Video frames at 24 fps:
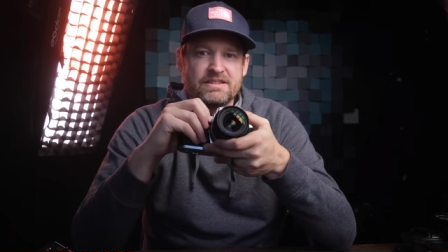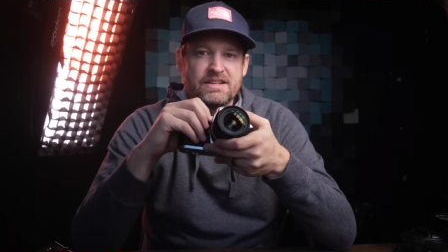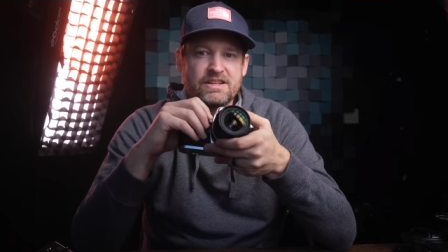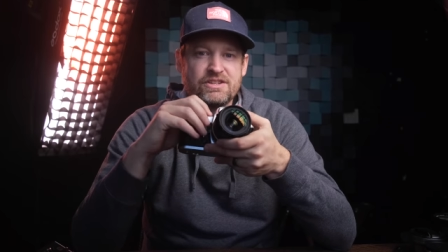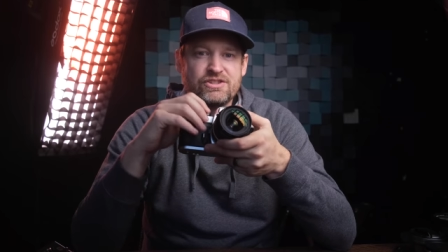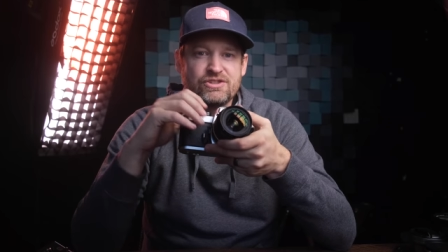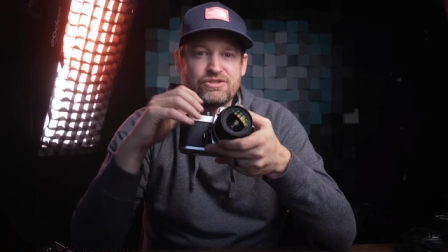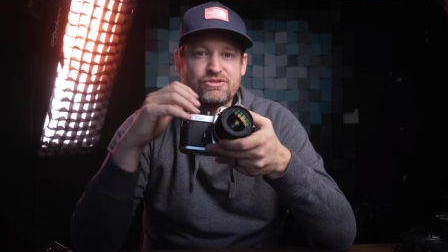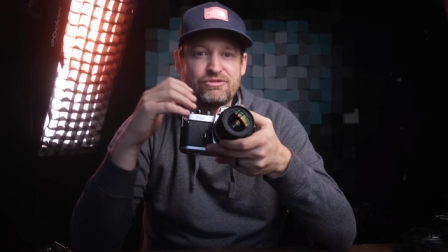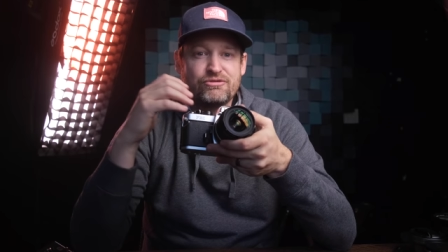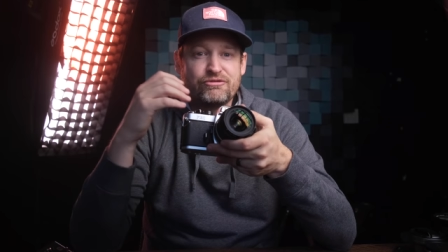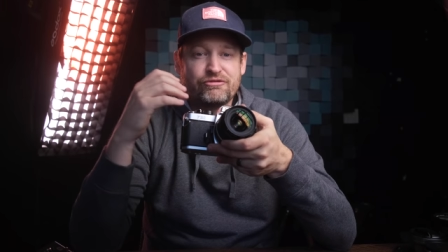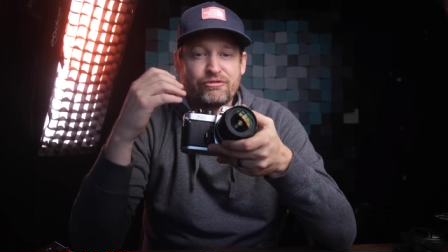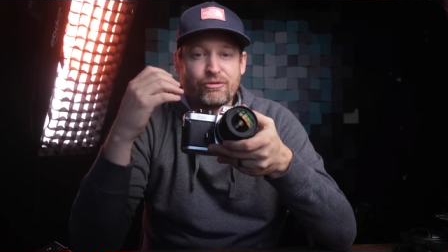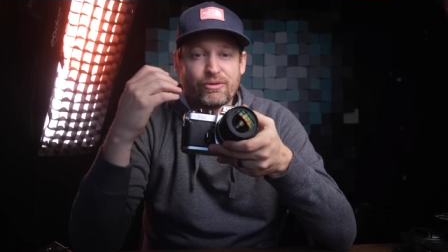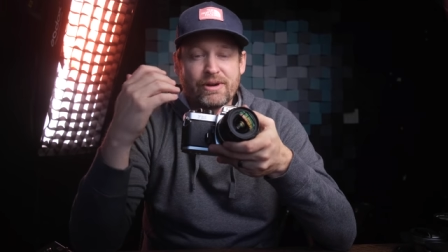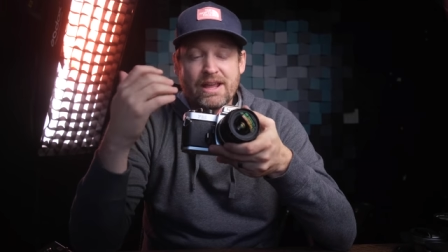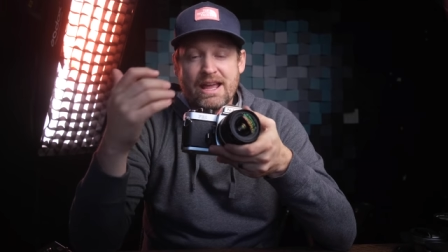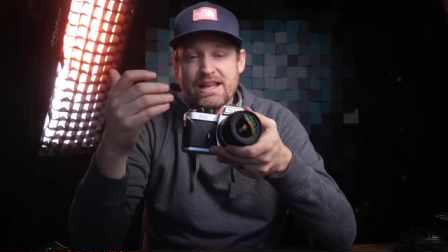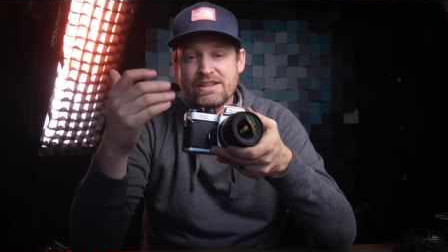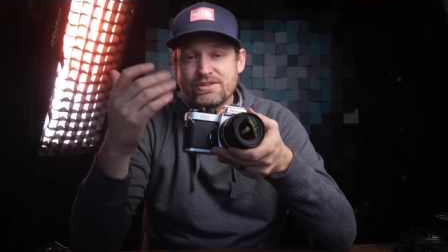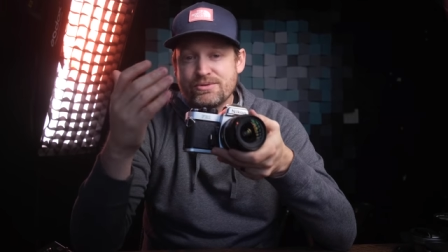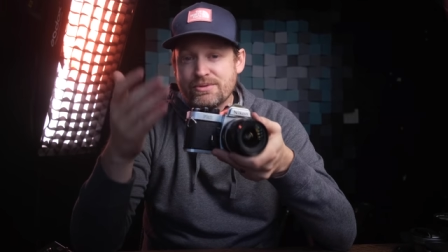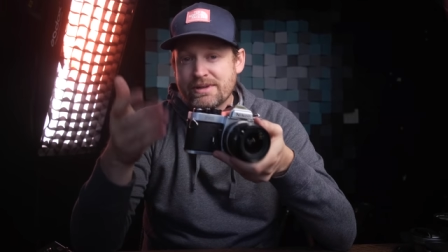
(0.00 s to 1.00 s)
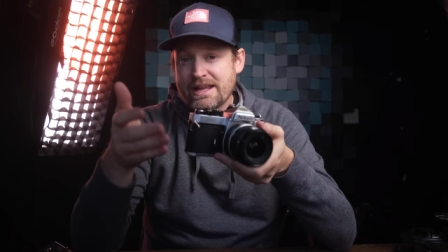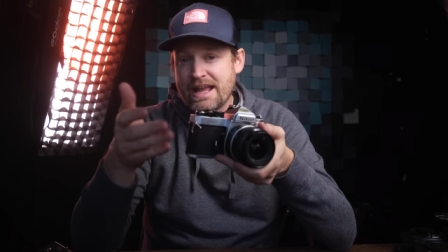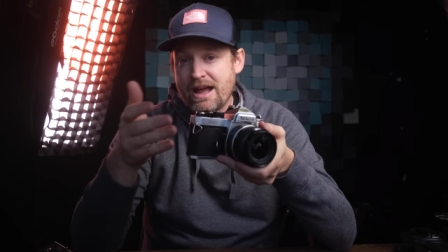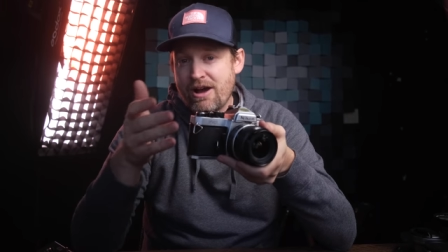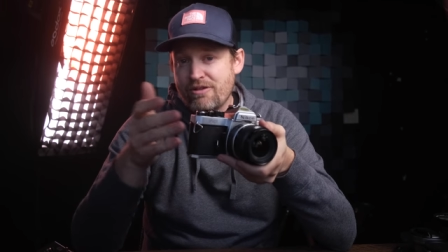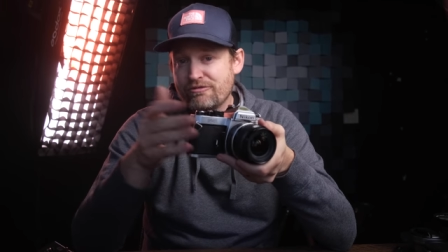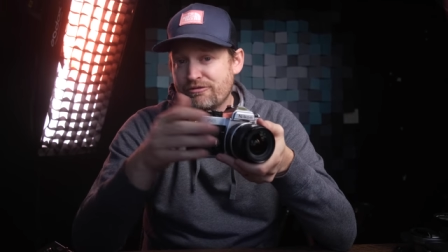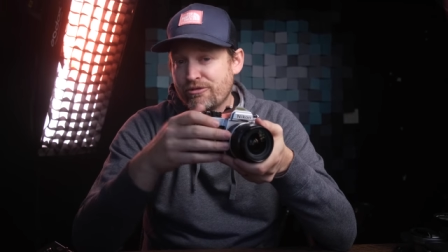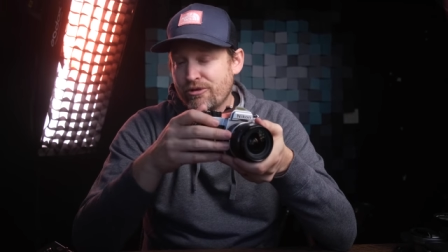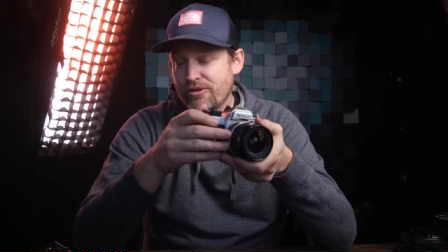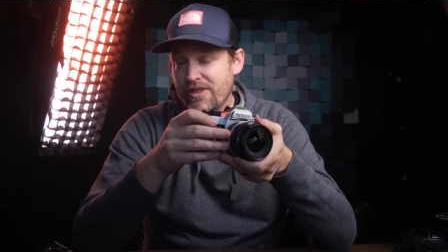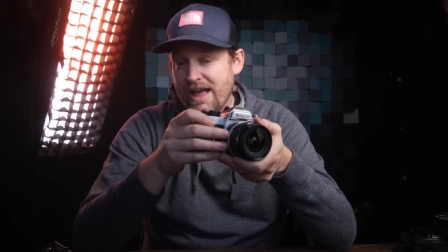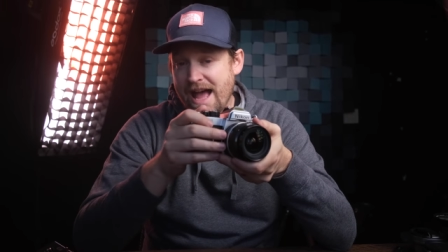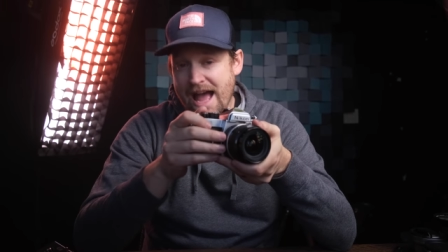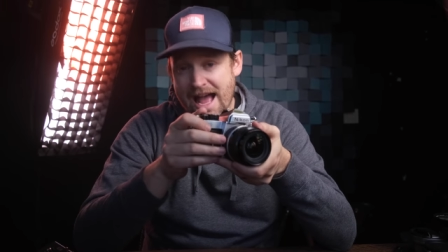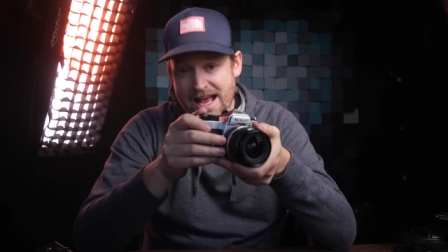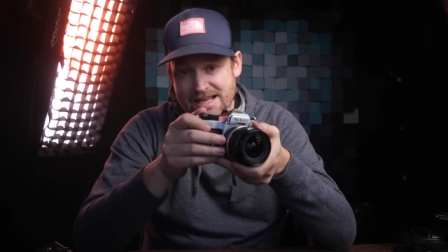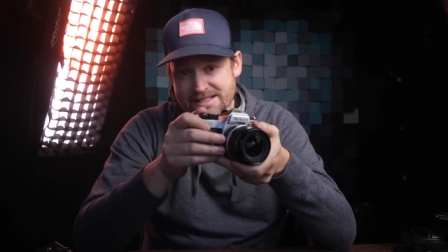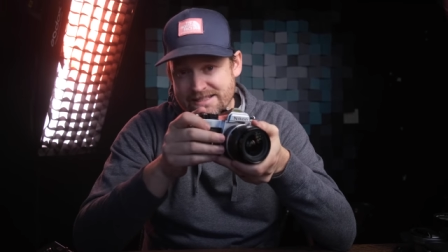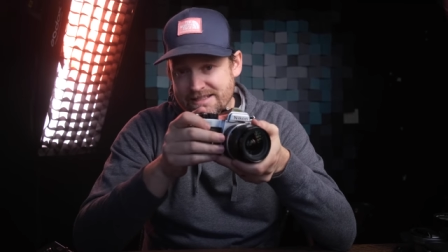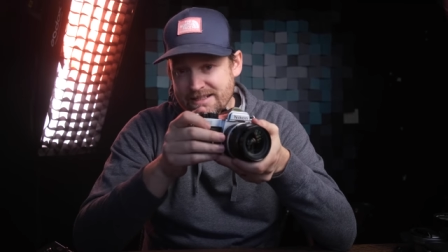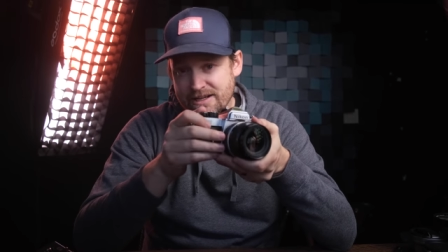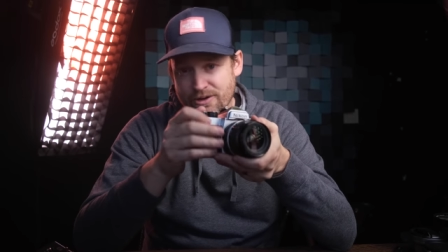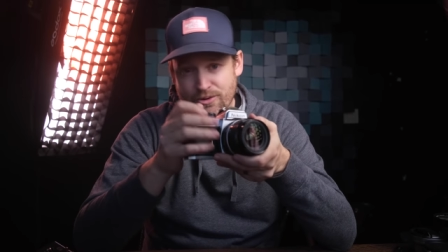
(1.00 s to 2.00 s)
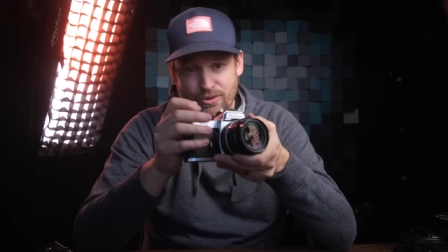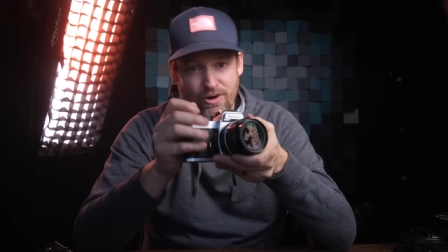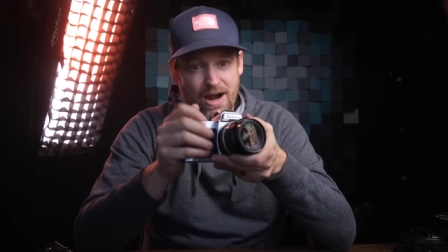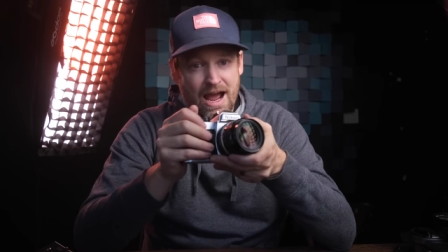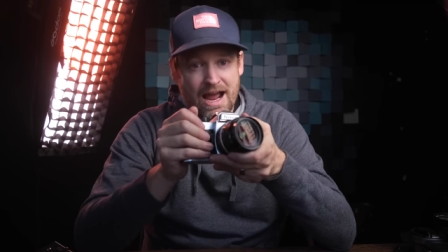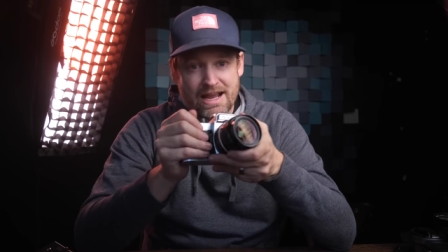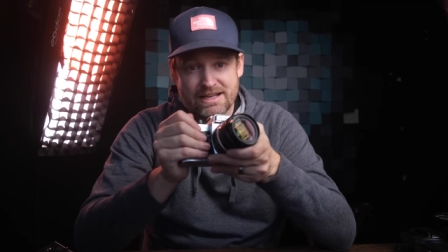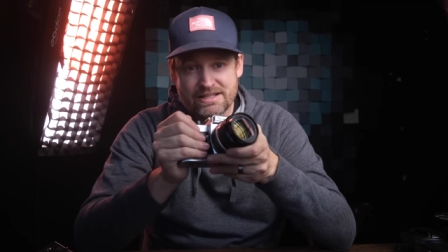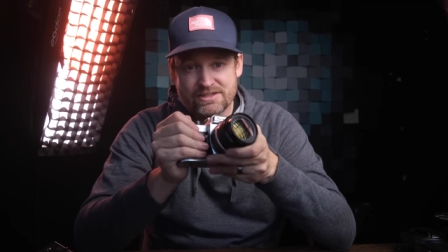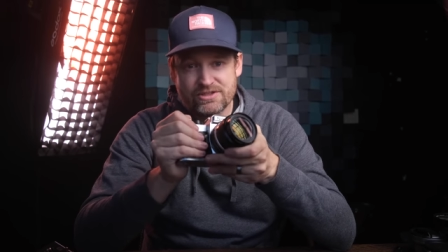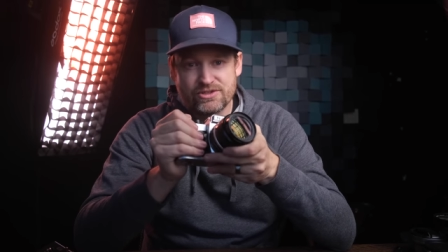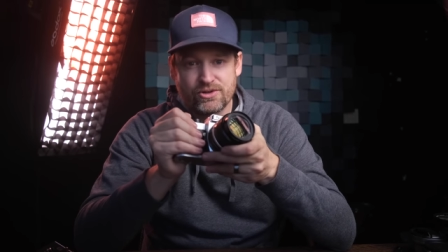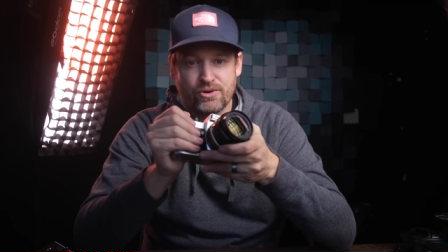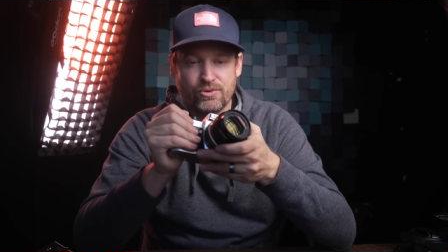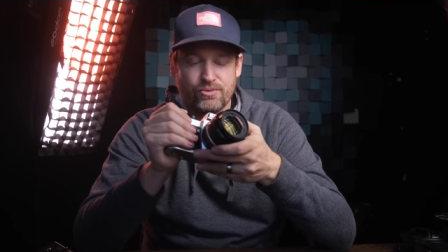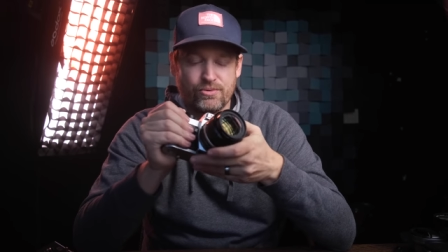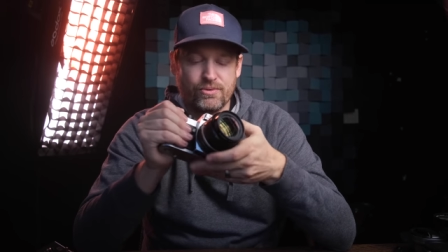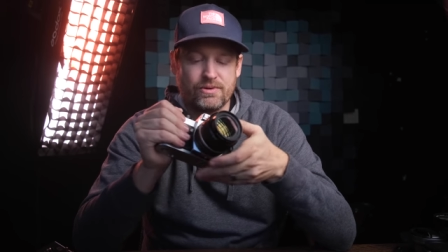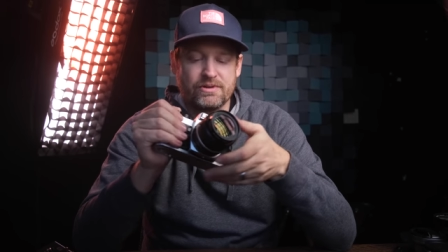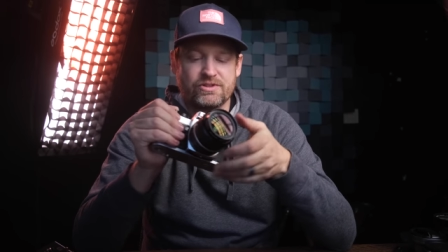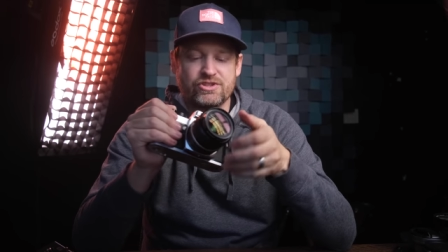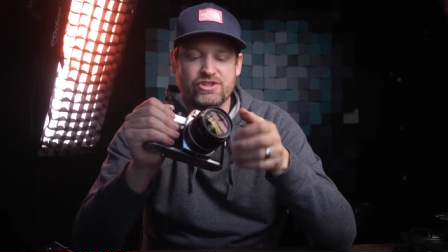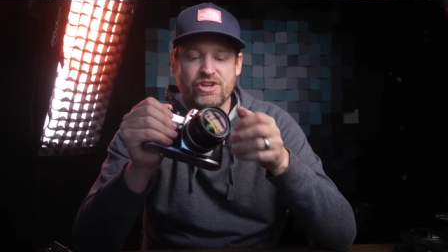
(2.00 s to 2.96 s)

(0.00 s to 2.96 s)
Did you forget to account for the ASA or ISO